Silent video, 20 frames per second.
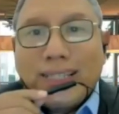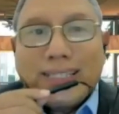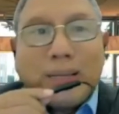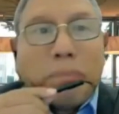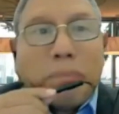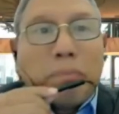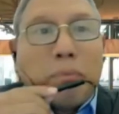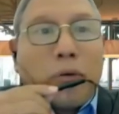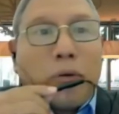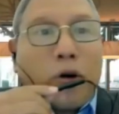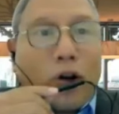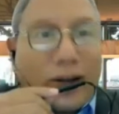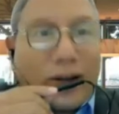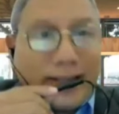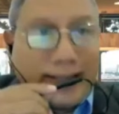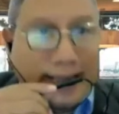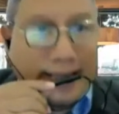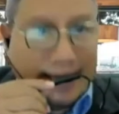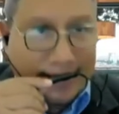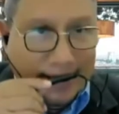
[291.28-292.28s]
is a
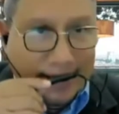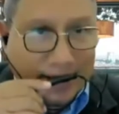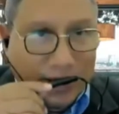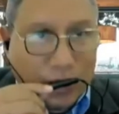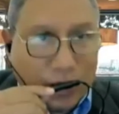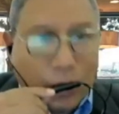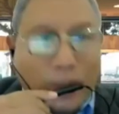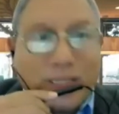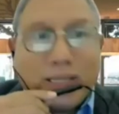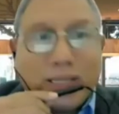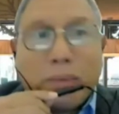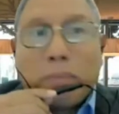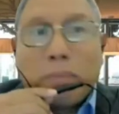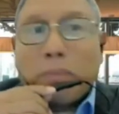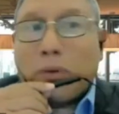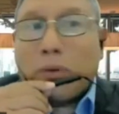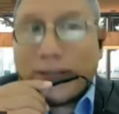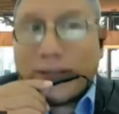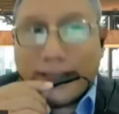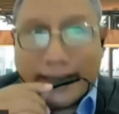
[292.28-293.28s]
process. So it's a
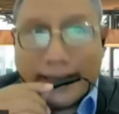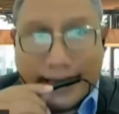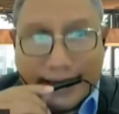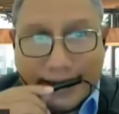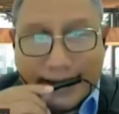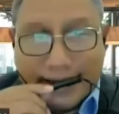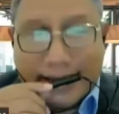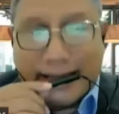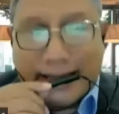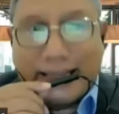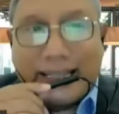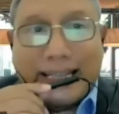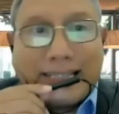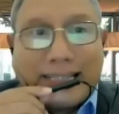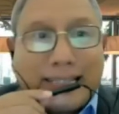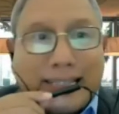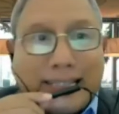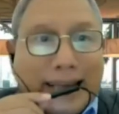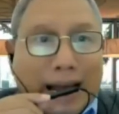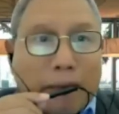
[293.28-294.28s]
process. It
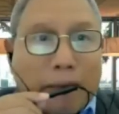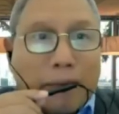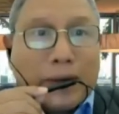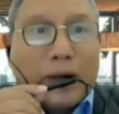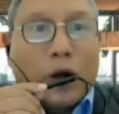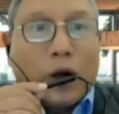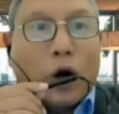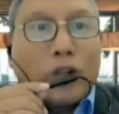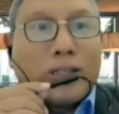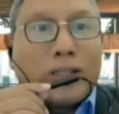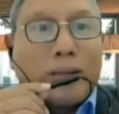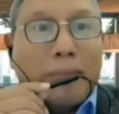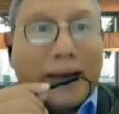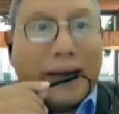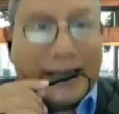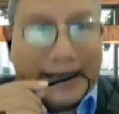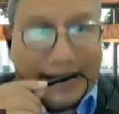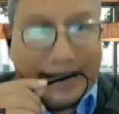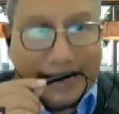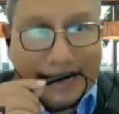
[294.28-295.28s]
doesn't happen
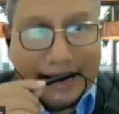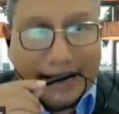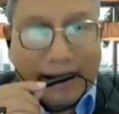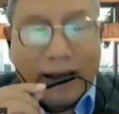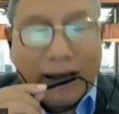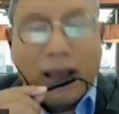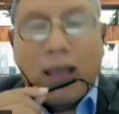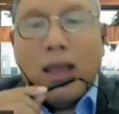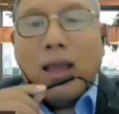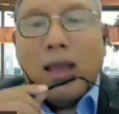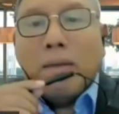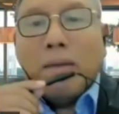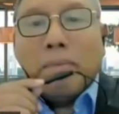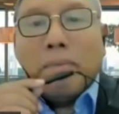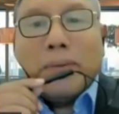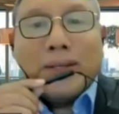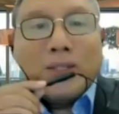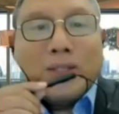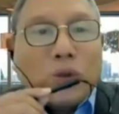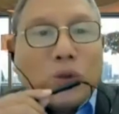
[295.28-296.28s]
automatically.
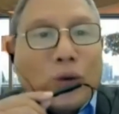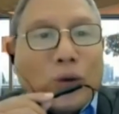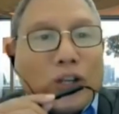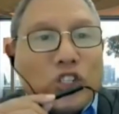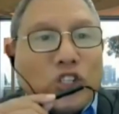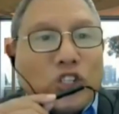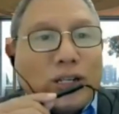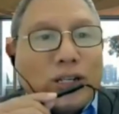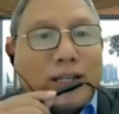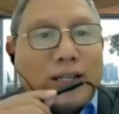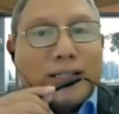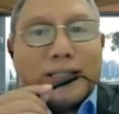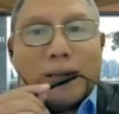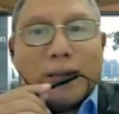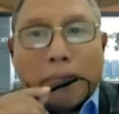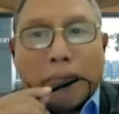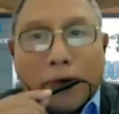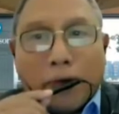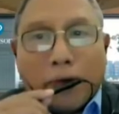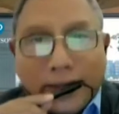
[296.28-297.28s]
Persuasion is
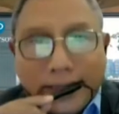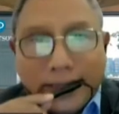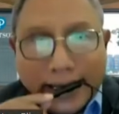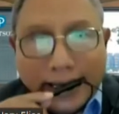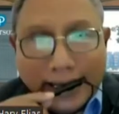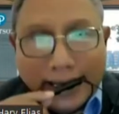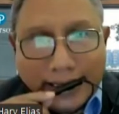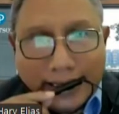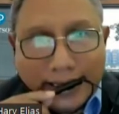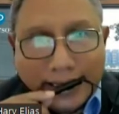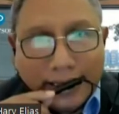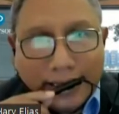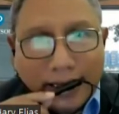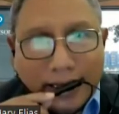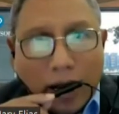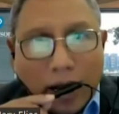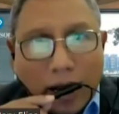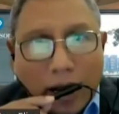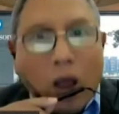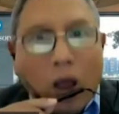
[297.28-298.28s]
a process
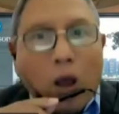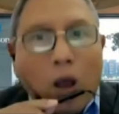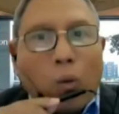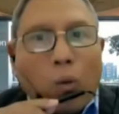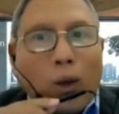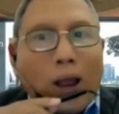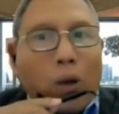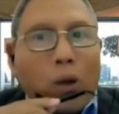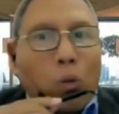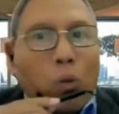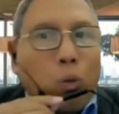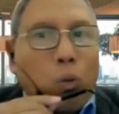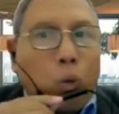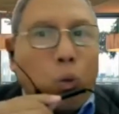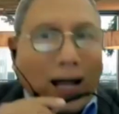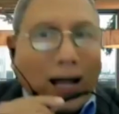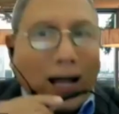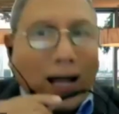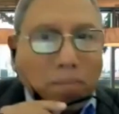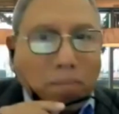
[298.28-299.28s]
where
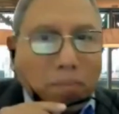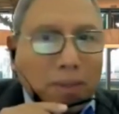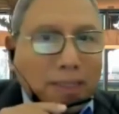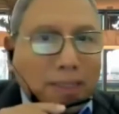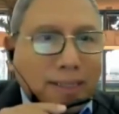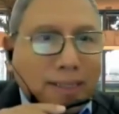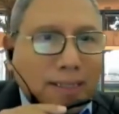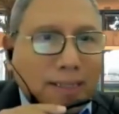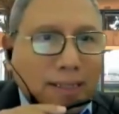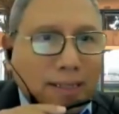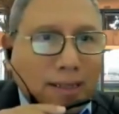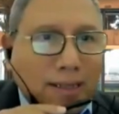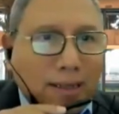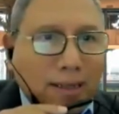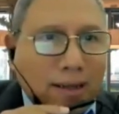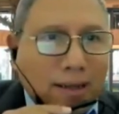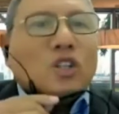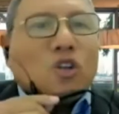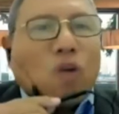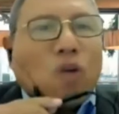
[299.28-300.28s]
one person
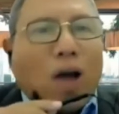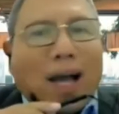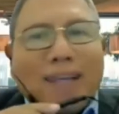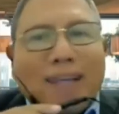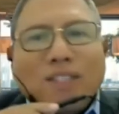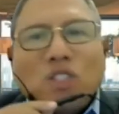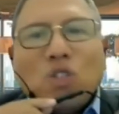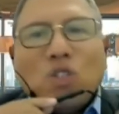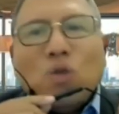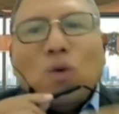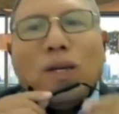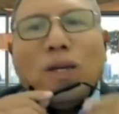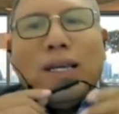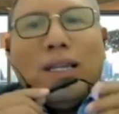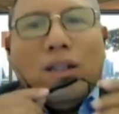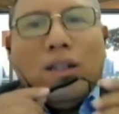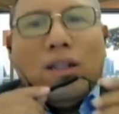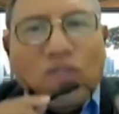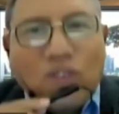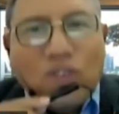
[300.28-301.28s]
tries to
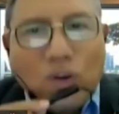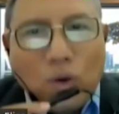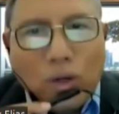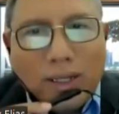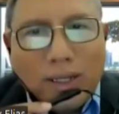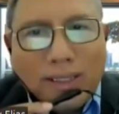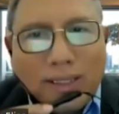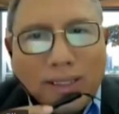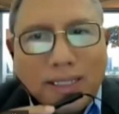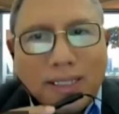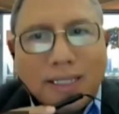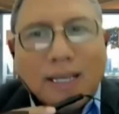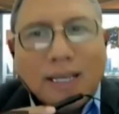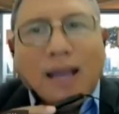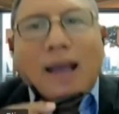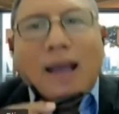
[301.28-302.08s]
influence